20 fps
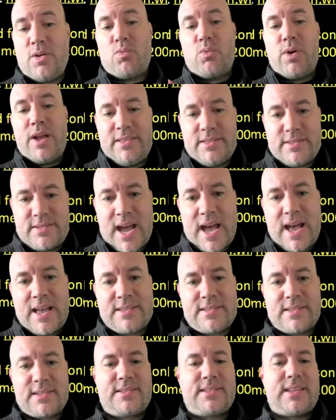Written
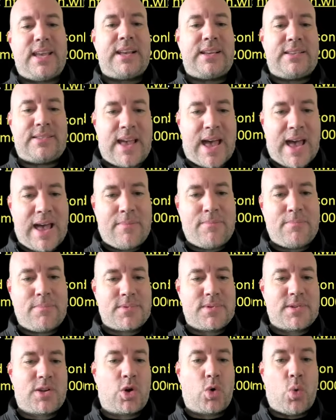tasks,
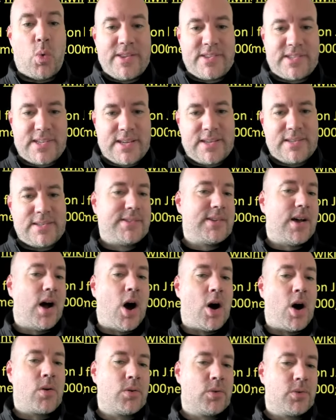exams, quizzes,
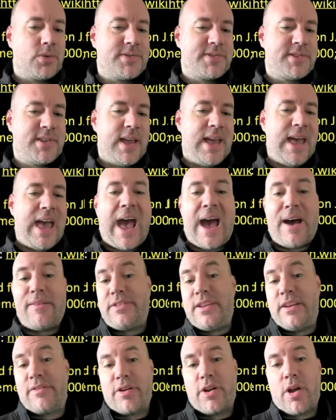orals
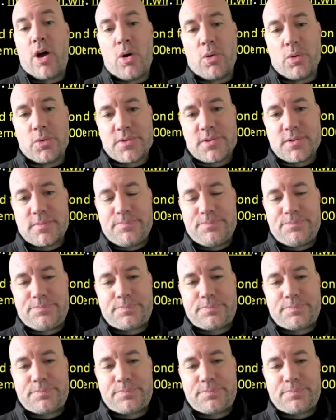have different holes.